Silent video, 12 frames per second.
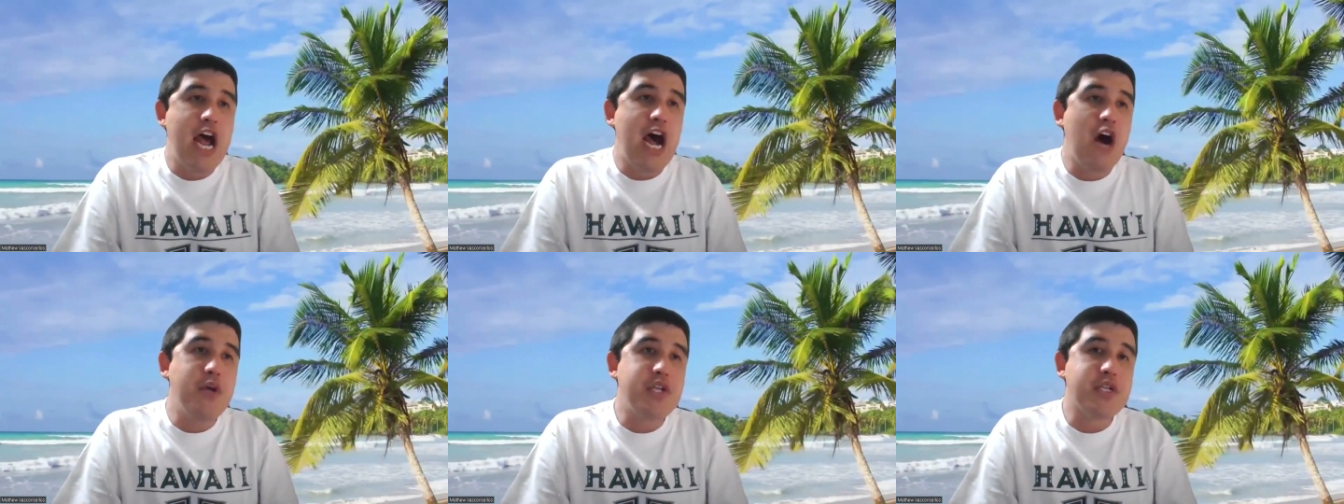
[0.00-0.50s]

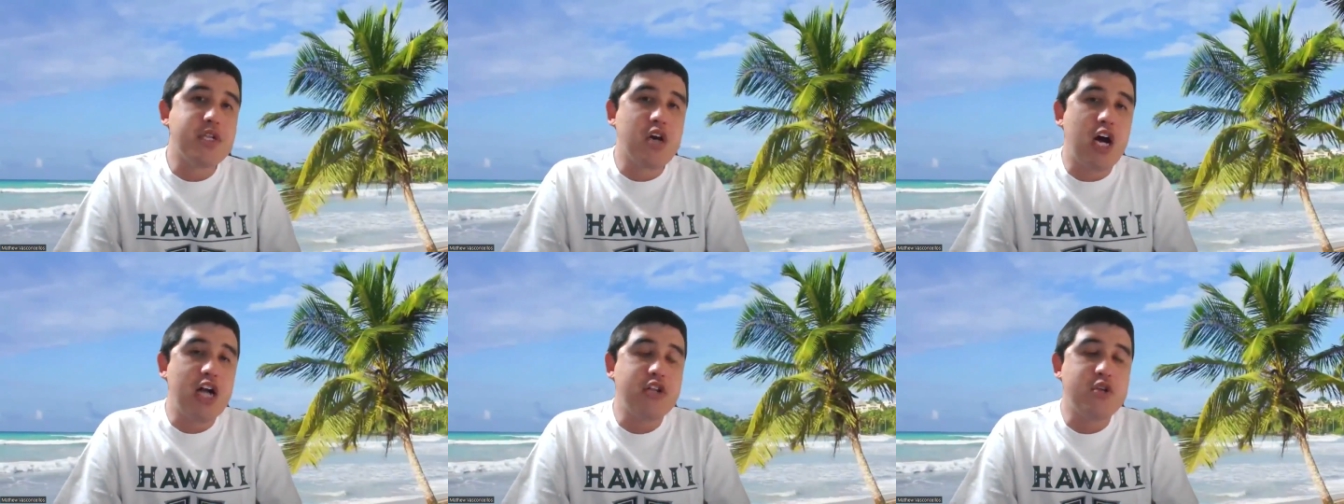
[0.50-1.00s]
Now he's
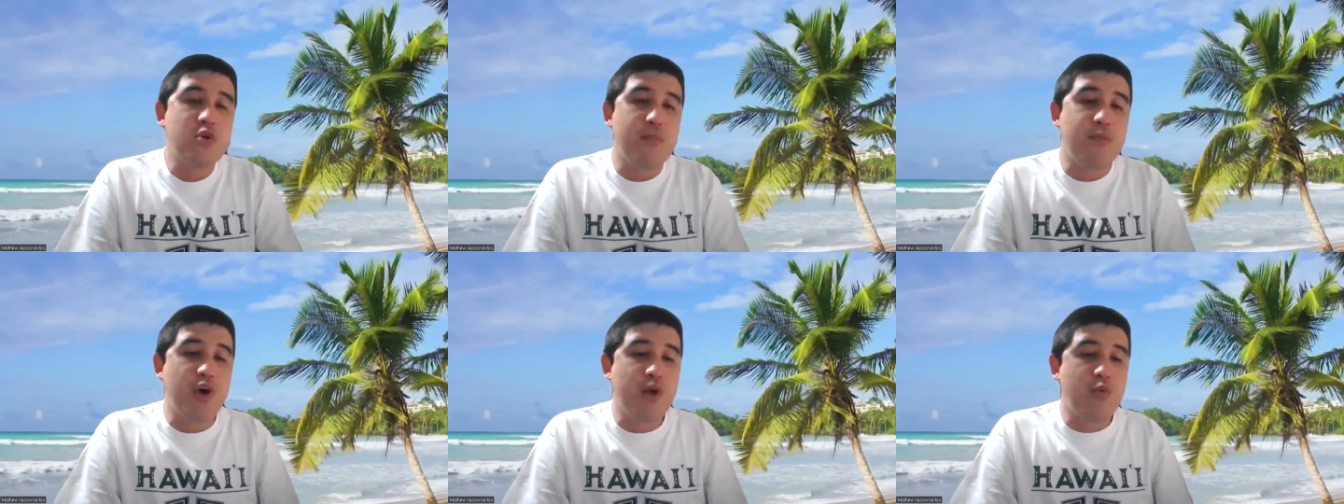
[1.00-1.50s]
gotten to
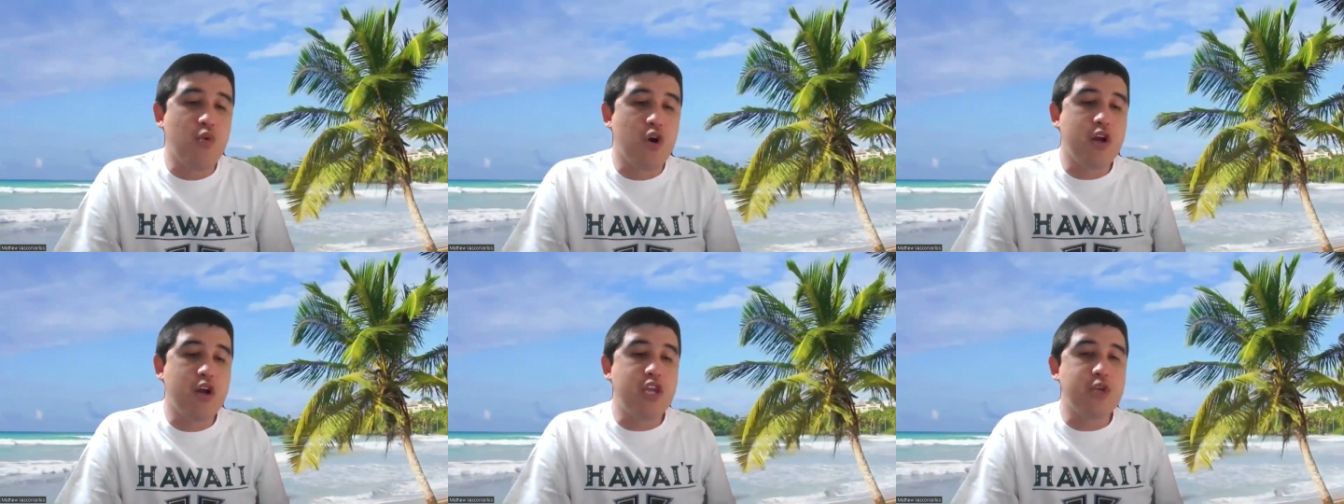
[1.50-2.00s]
a point
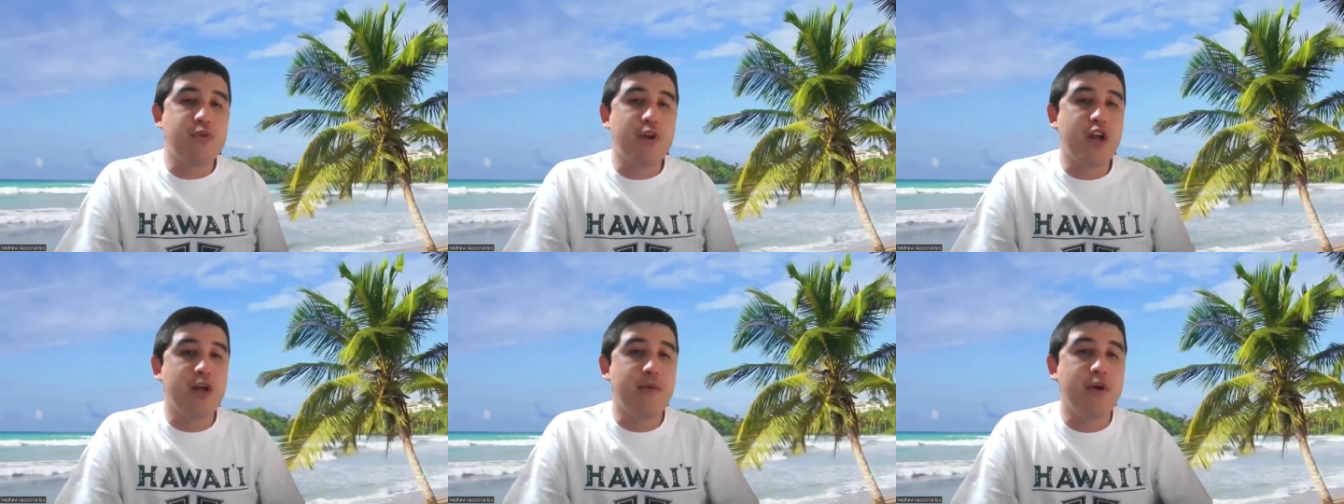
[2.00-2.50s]
where he's
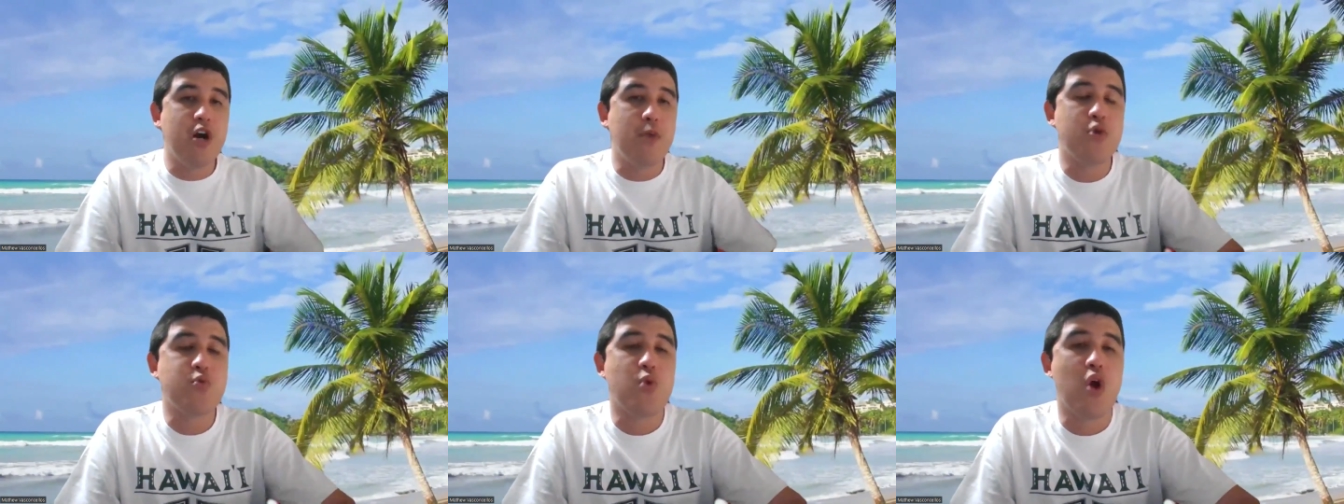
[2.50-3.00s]
putting up
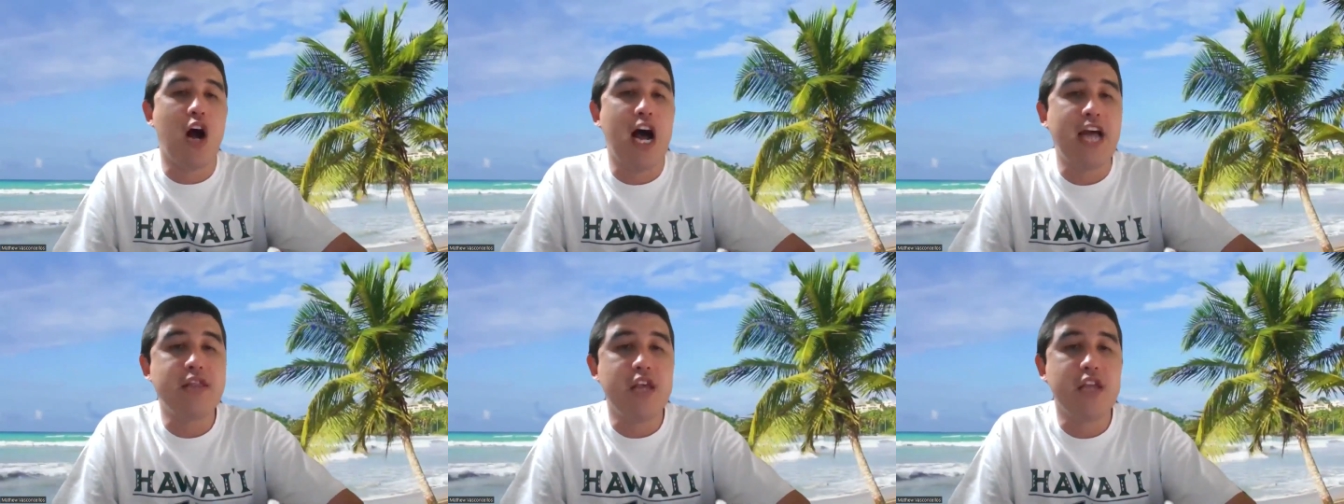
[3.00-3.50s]
numbers where
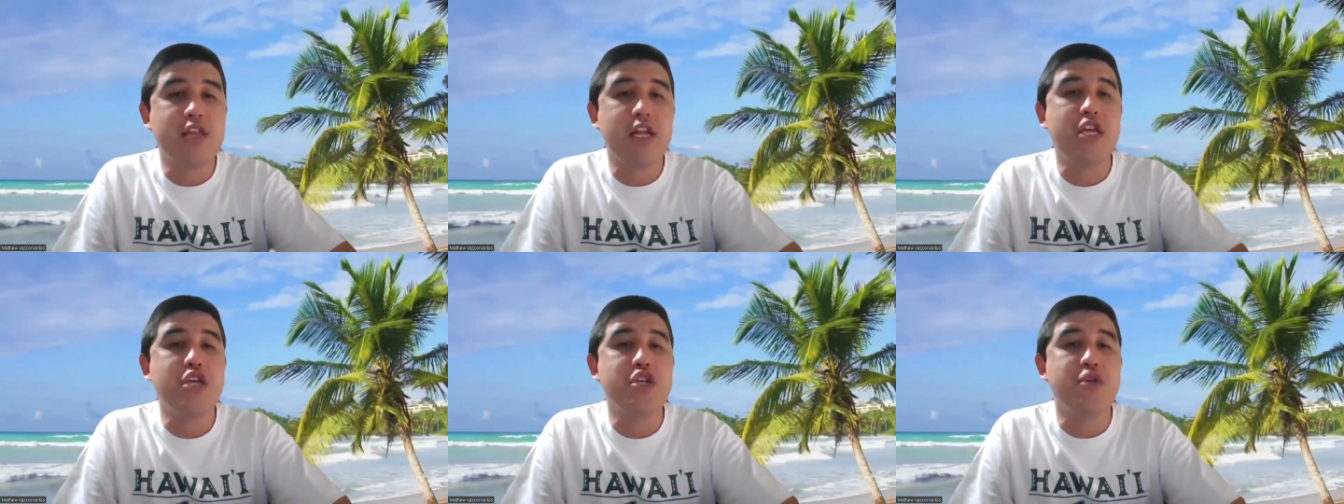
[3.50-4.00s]
I think
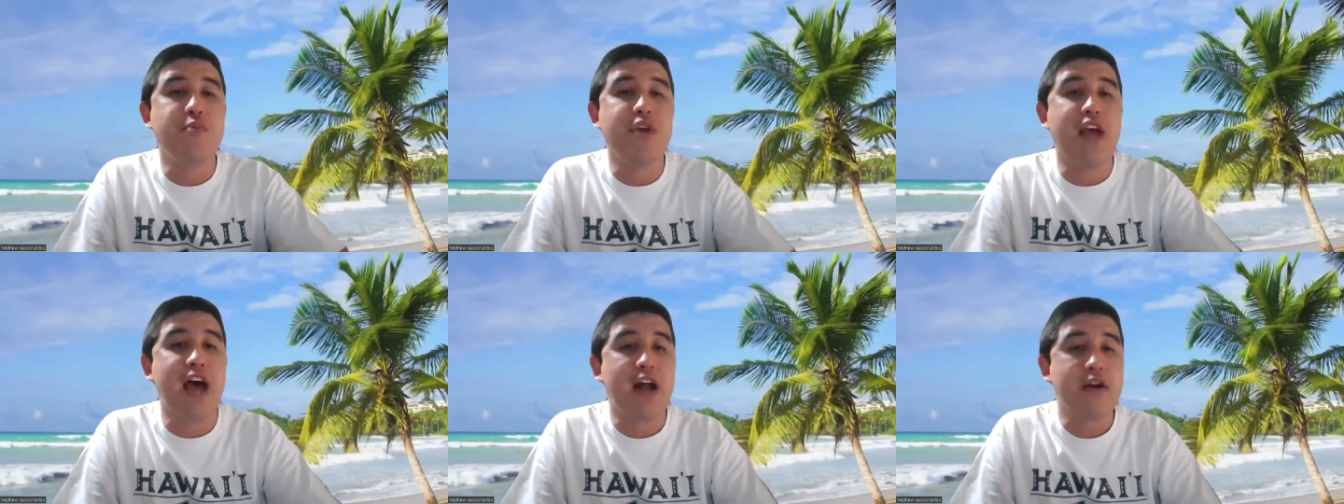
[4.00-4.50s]
that he should
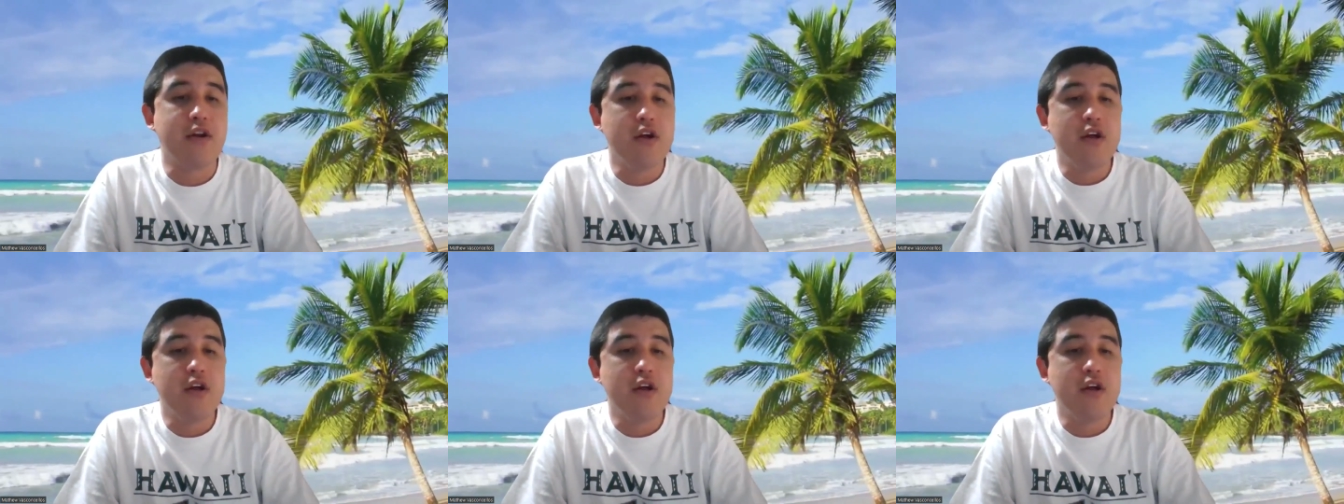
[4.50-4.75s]
be at.